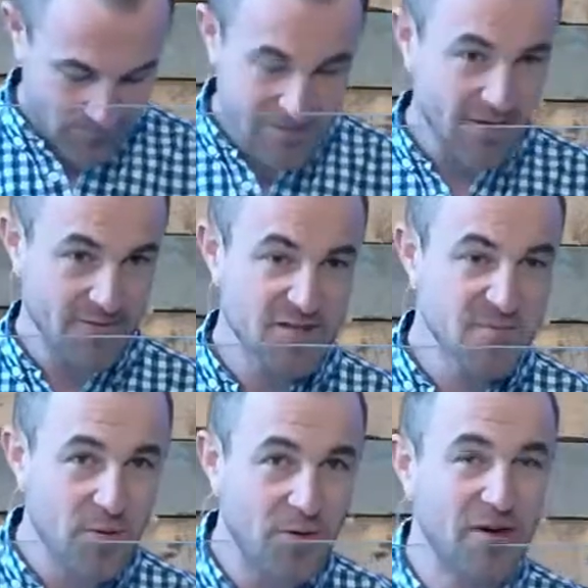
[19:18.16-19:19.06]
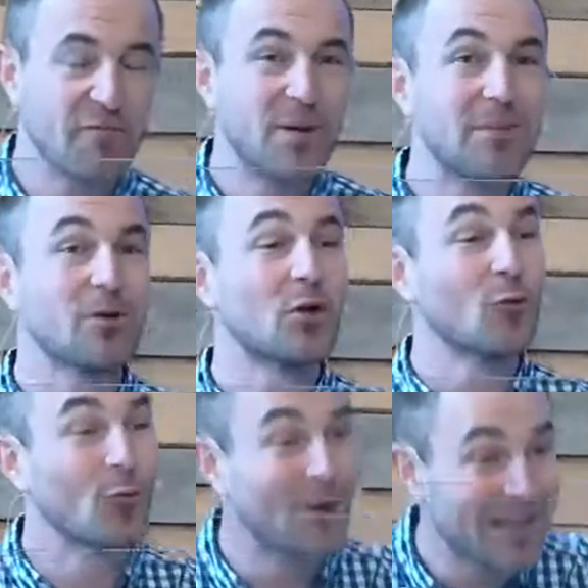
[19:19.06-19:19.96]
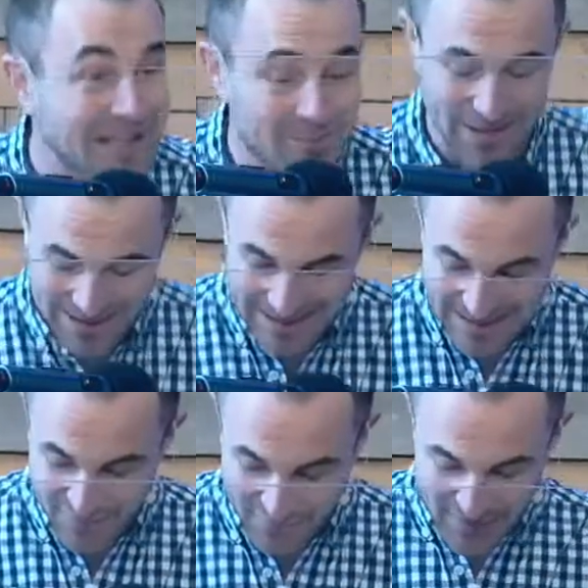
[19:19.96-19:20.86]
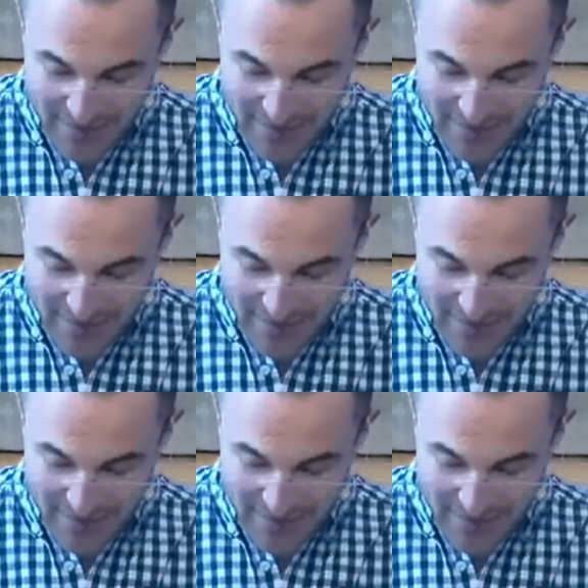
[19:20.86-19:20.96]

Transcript: Is that the spirit of people who really believe